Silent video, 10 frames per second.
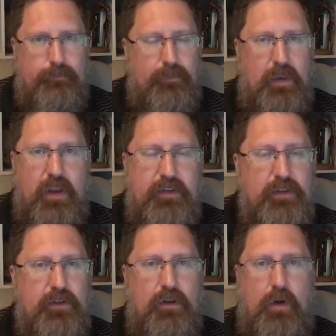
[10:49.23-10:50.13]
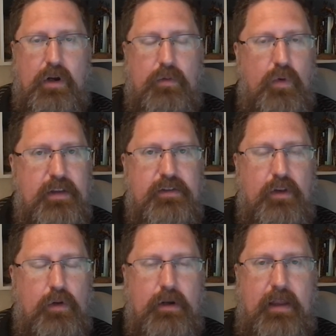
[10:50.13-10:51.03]
listen to the Lord. What is the
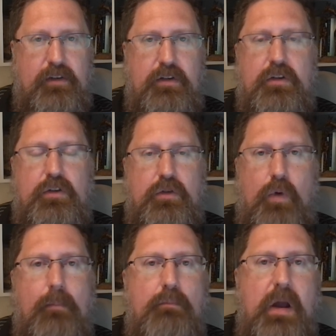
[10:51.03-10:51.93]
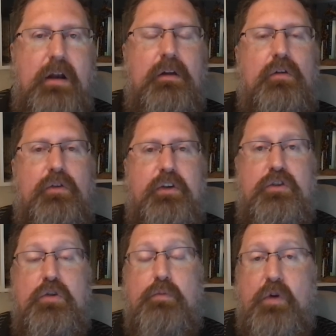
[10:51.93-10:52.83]
Lord asking you to do? What miracles can
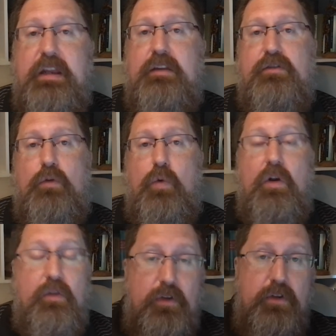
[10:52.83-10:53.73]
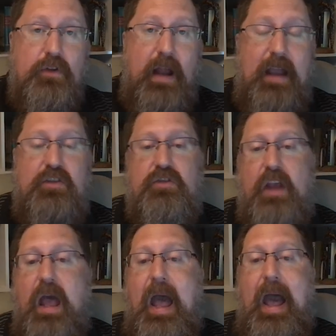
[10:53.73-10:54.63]
you bring into the world through your actions?
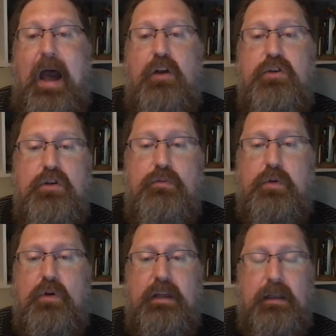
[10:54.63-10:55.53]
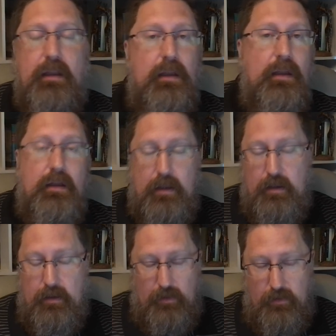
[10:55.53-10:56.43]
How do you bring
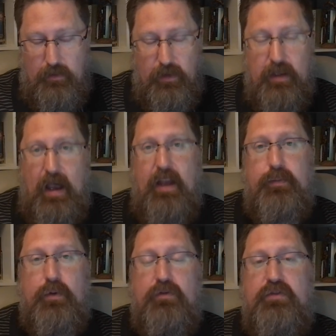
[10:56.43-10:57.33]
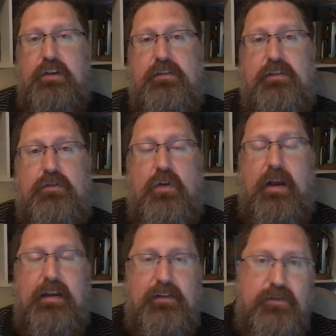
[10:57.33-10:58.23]
the gospel of Jesus
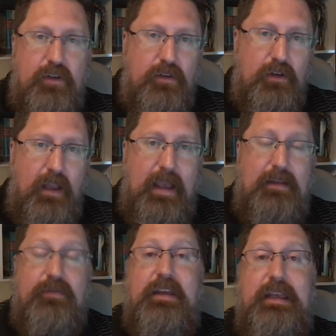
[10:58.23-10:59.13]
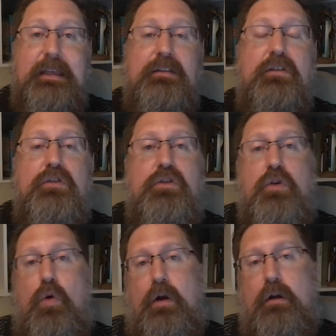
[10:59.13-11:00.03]
Christ to life in
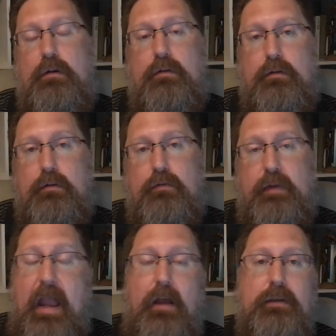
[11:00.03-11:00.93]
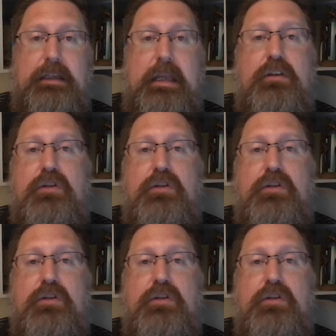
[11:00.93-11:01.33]
your reality, in